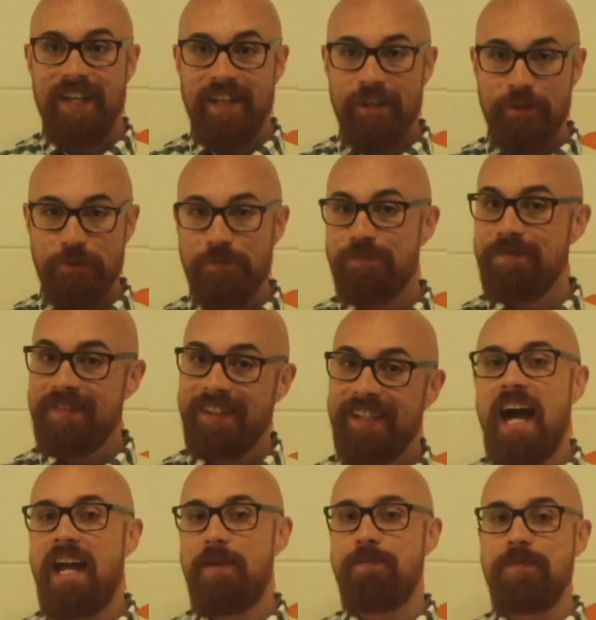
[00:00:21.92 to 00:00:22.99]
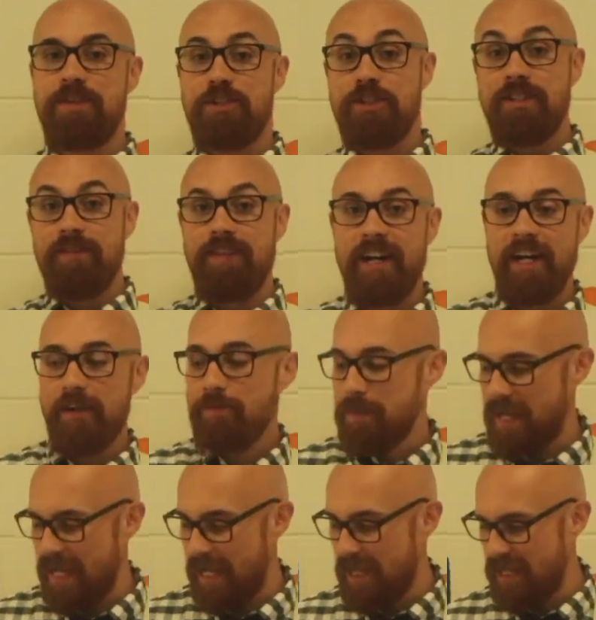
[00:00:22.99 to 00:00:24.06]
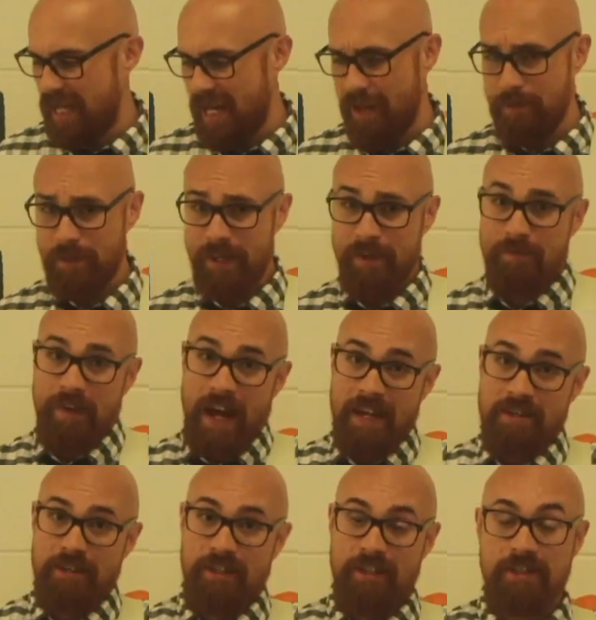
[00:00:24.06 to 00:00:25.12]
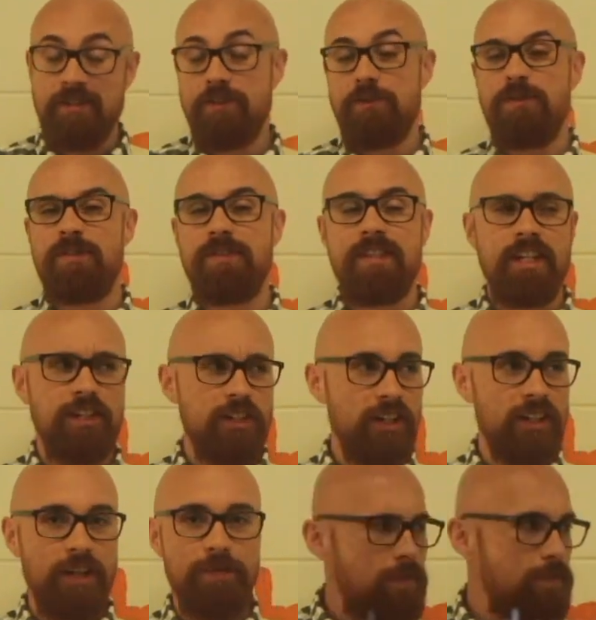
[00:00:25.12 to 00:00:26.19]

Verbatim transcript: Hello, I'm Mr. Silvera, and I'm the advisor to the Guitar Club.